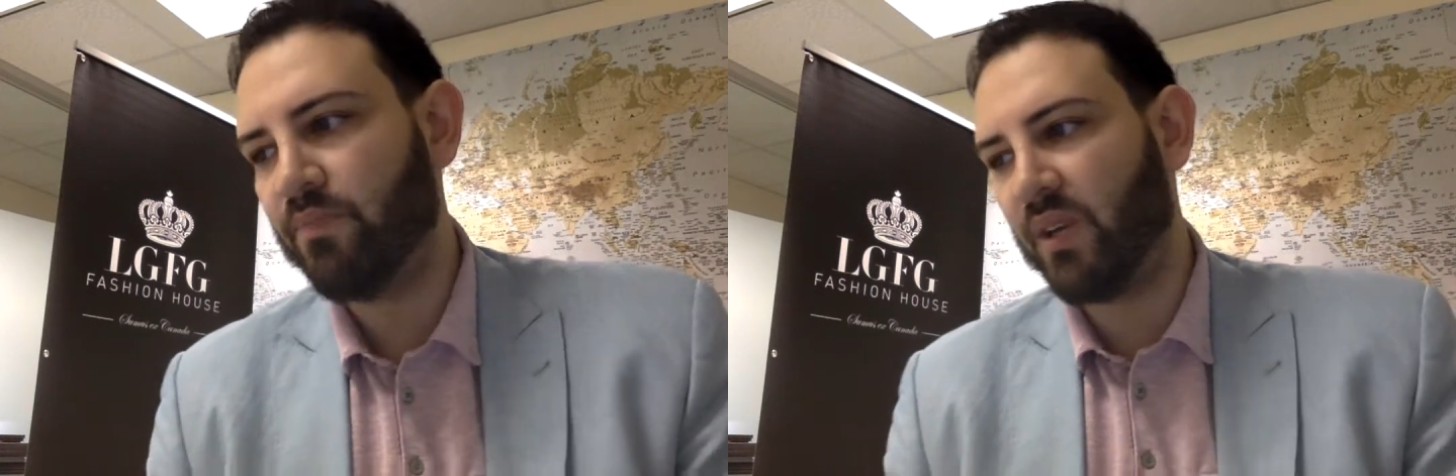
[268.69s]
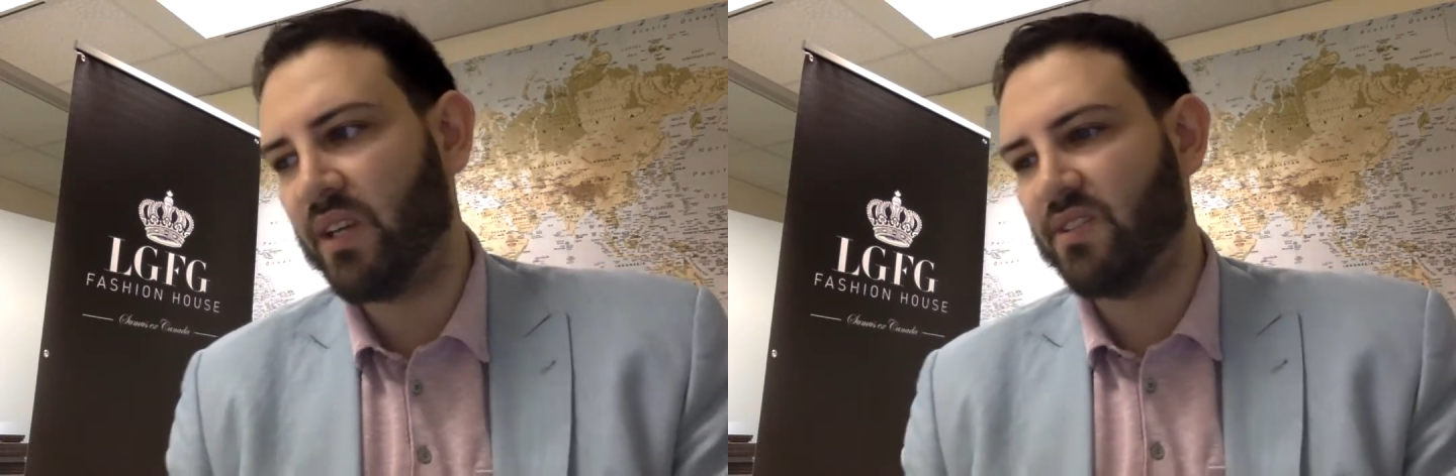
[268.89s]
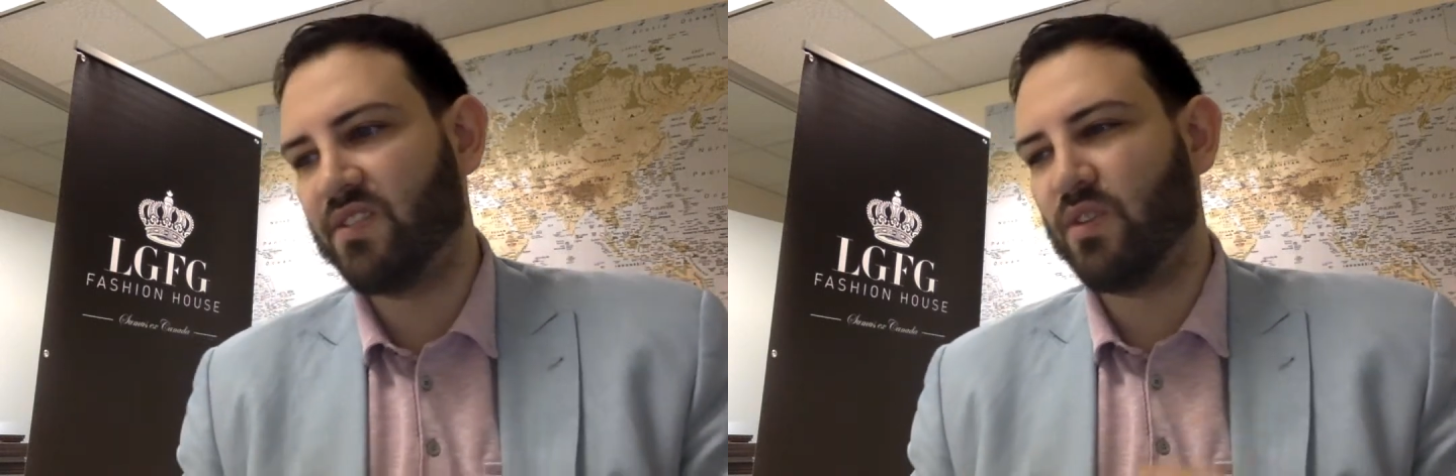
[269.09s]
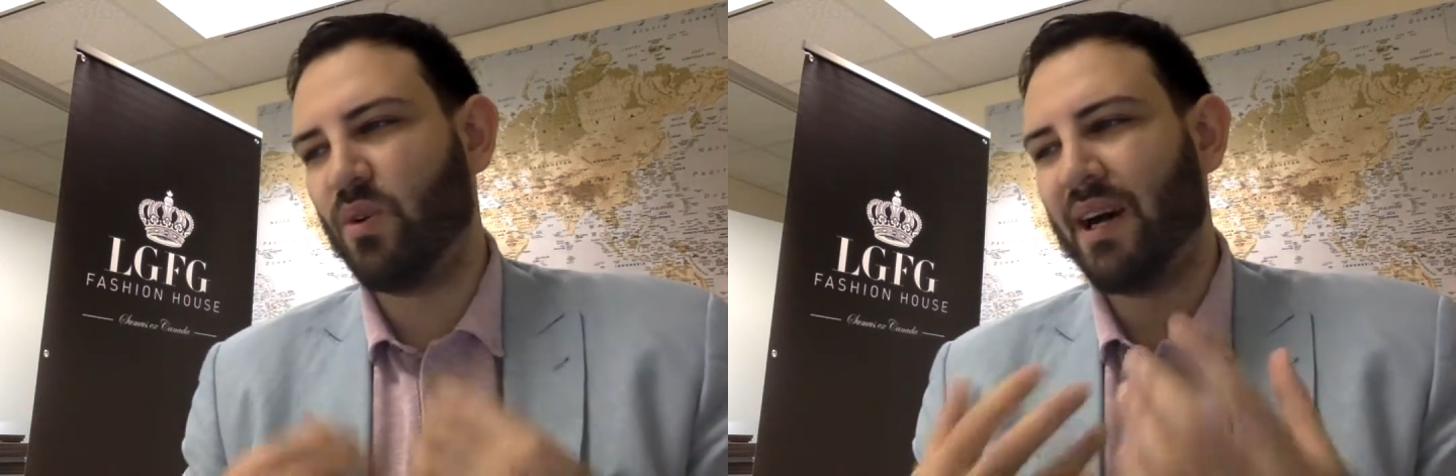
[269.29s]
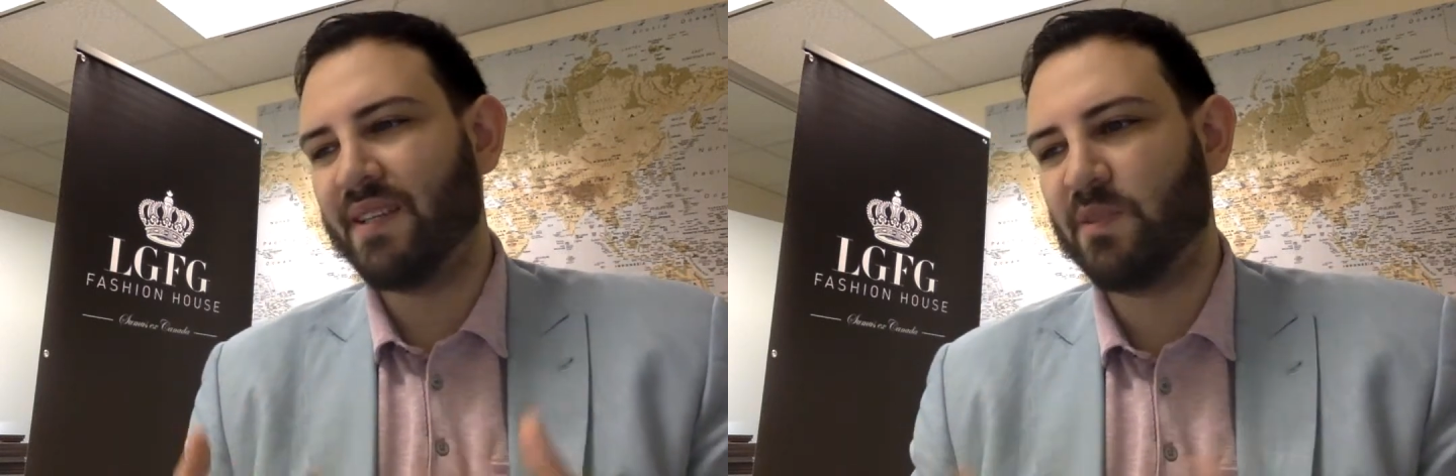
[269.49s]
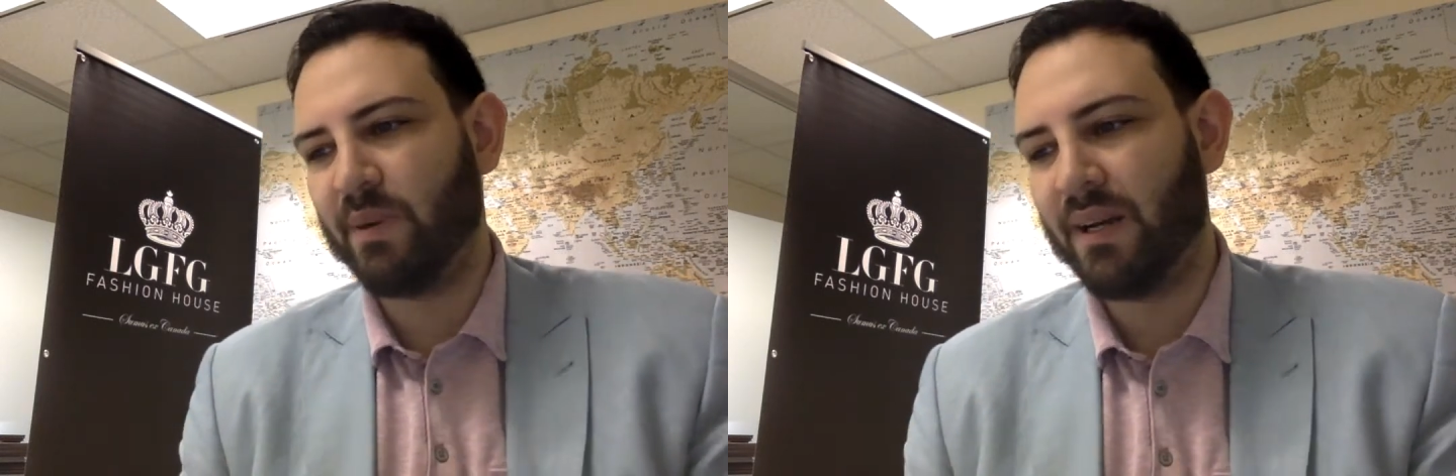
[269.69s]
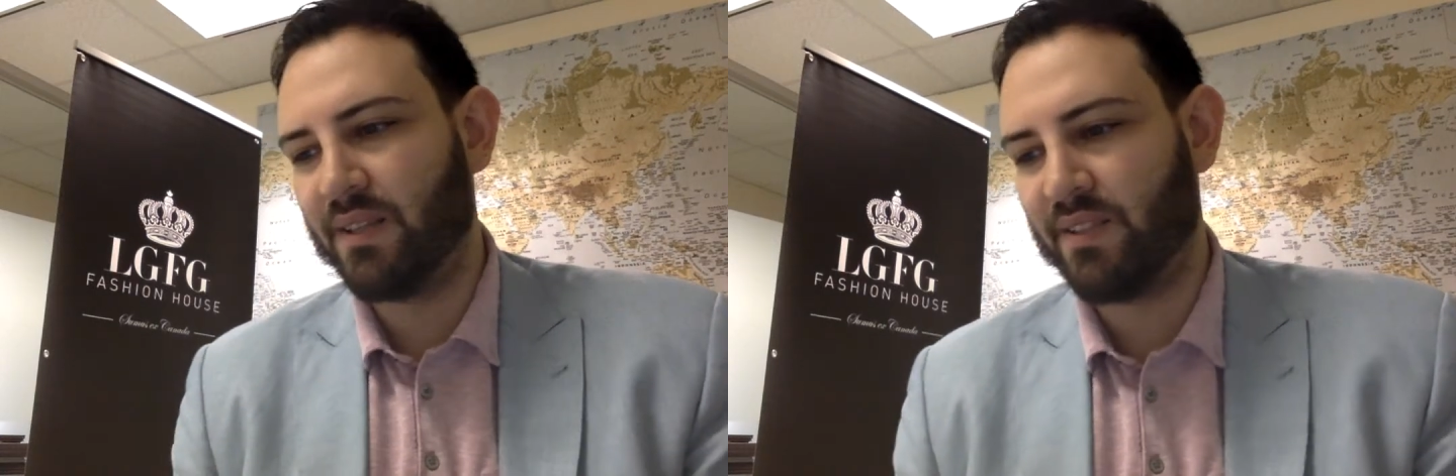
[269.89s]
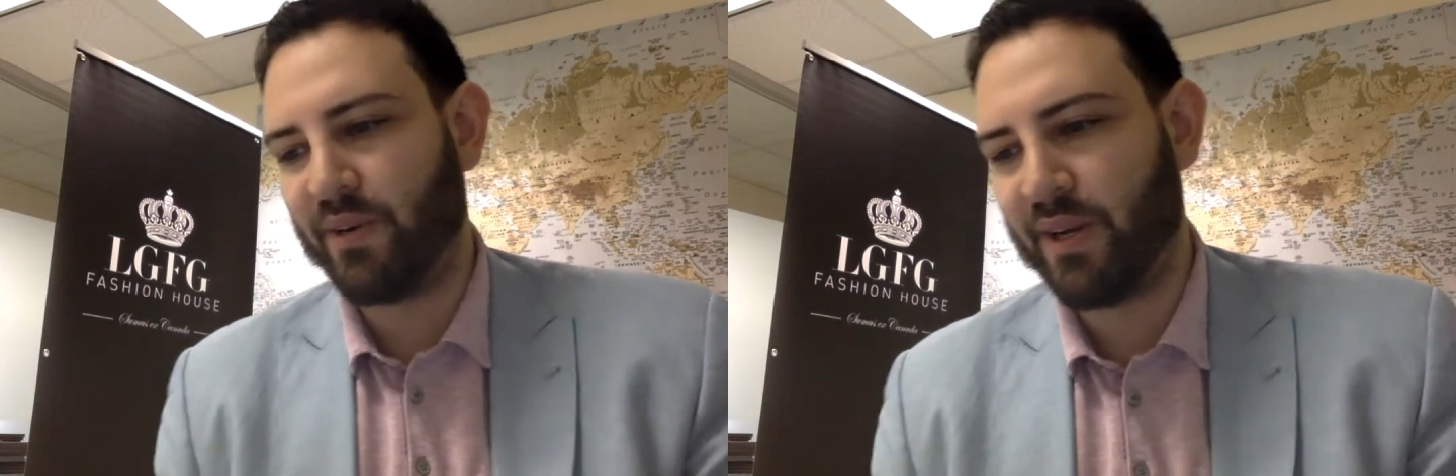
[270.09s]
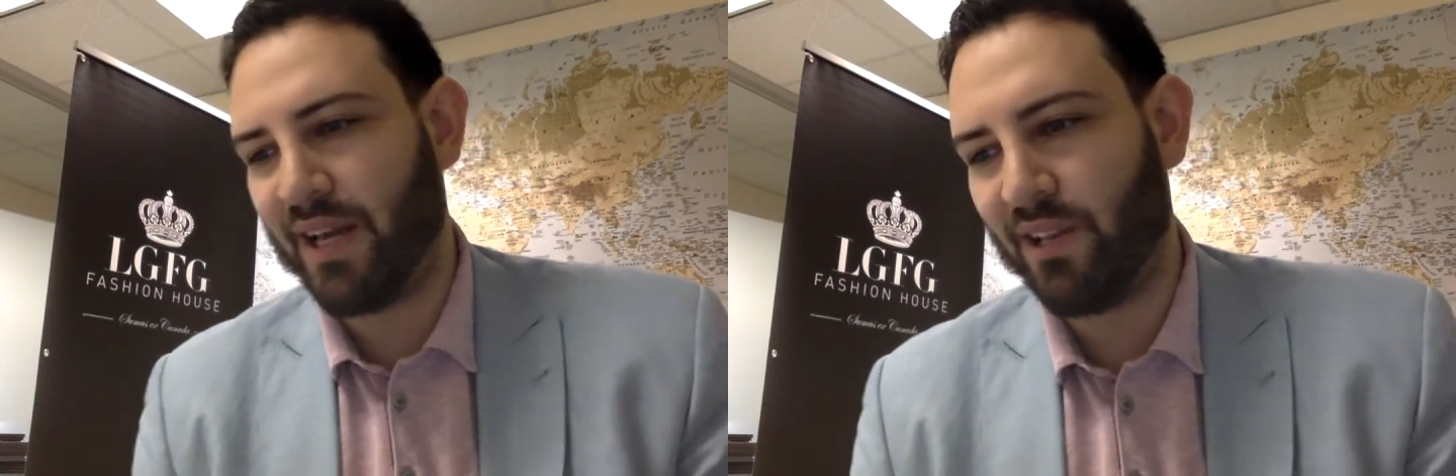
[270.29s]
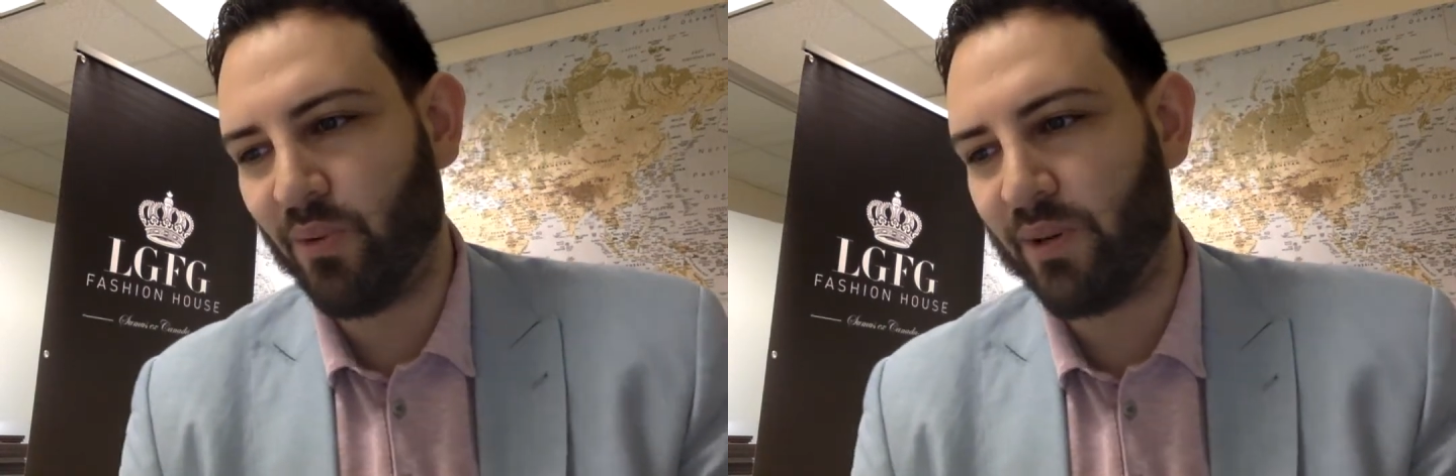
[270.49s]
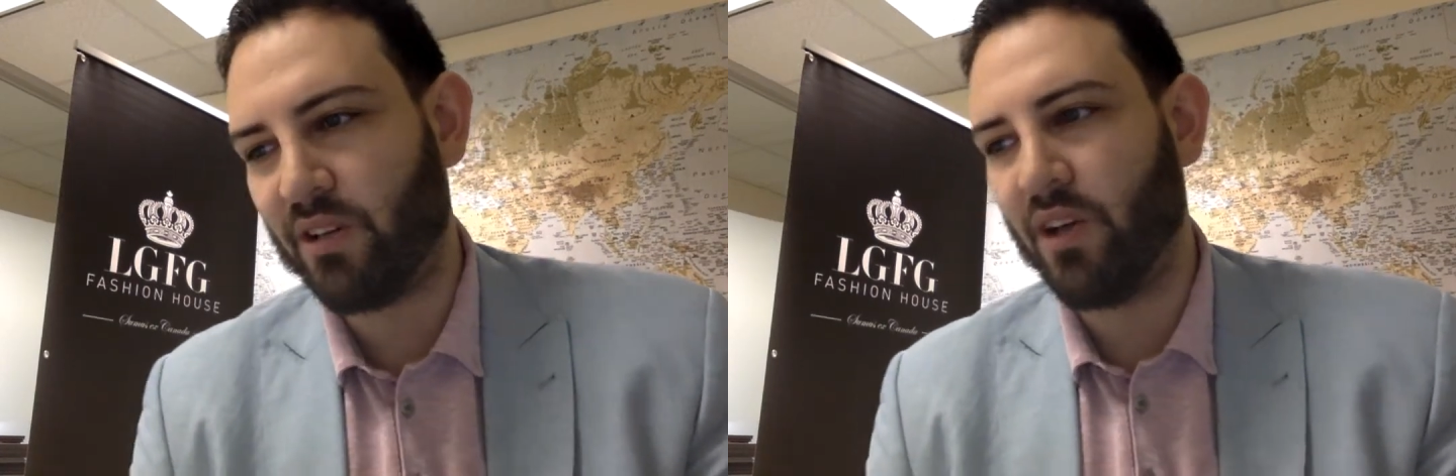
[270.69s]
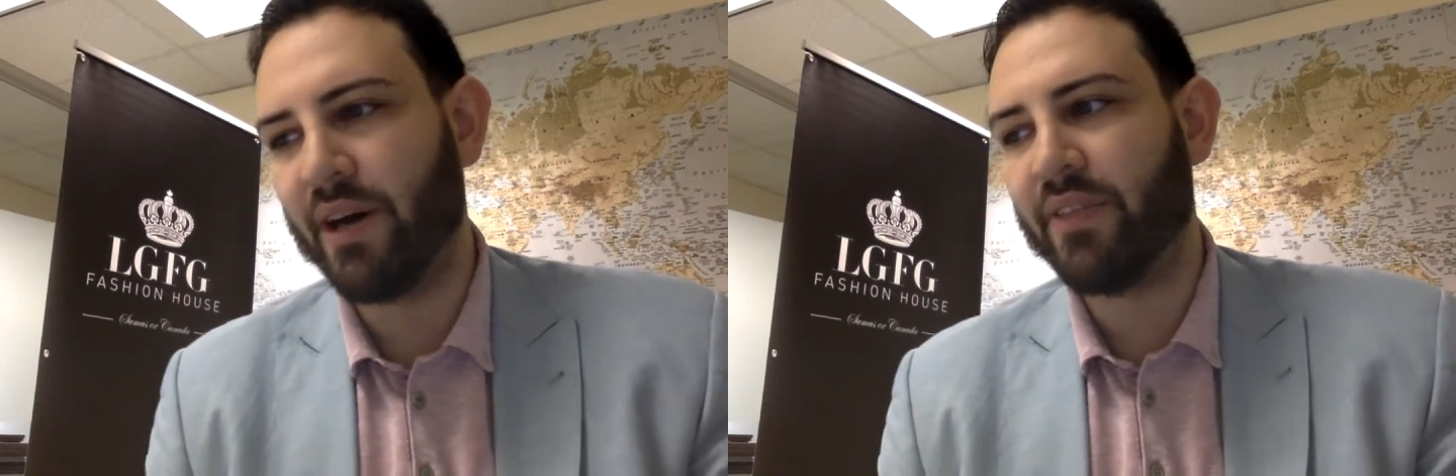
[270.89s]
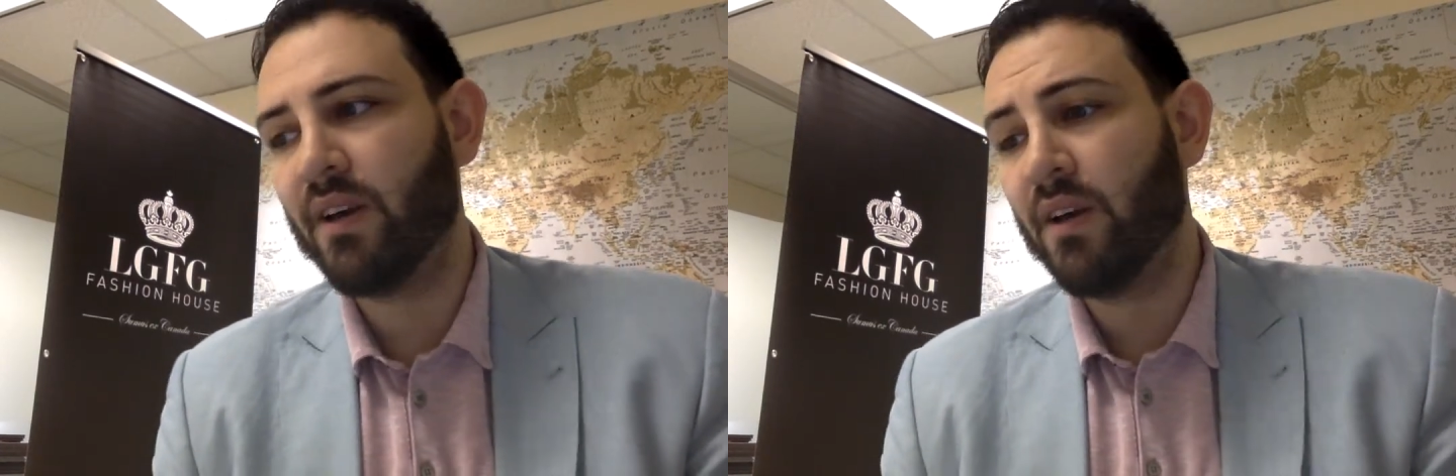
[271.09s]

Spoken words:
because it's so high spun. It's a very eloquent cloth.